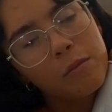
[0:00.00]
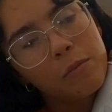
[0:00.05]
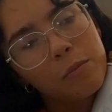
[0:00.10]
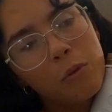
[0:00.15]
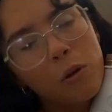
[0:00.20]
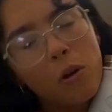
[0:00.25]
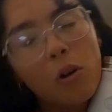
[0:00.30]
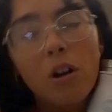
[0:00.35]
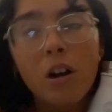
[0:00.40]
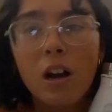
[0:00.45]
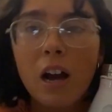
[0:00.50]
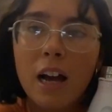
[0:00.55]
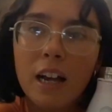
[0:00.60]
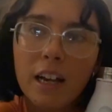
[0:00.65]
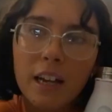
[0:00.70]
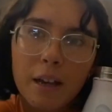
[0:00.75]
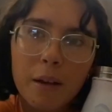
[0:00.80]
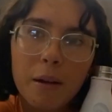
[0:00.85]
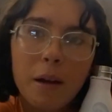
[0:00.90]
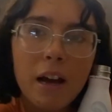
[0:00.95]
But
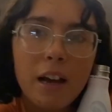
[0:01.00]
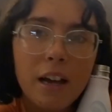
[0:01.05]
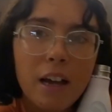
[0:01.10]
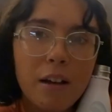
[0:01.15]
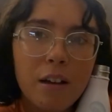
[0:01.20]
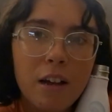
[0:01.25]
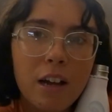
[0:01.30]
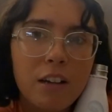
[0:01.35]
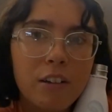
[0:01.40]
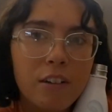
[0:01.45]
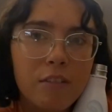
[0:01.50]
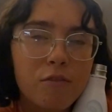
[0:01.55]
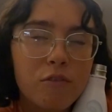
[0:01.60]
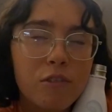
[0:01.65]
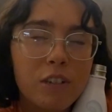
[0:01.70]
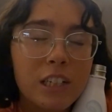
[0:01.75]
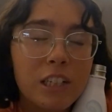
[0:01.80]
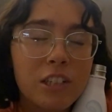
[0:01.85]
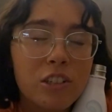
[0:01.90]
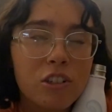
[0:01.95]
I've
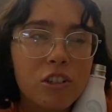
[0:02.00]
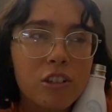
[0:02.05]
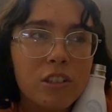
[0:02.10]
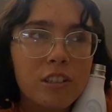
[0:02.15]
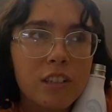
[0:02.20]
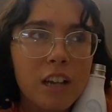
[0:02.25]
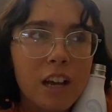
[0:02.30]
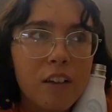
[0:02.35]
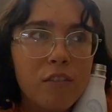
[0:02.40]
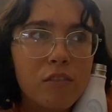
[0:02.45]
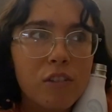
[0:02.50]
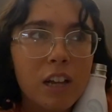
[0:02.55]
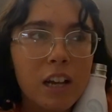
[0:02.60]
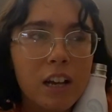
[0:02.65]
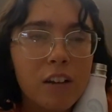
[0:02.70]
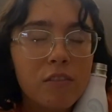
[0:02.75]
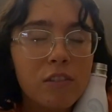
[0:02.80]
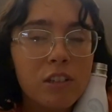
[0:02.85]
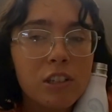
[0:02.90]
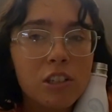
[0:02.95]
really enjoyed today. I feel like
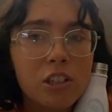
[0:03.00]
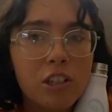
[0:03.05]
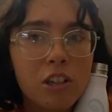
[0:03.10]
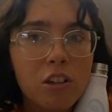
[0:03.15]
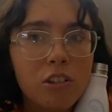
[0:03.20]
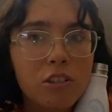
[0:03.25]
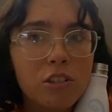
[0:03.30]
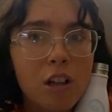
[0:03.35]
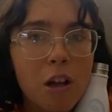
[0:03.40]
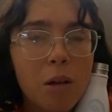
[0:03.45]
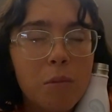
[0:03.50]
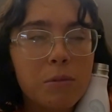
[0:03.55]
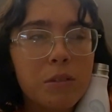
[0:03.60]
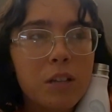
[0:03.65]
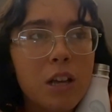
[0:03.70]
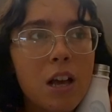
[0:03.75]
I've literally not stopped.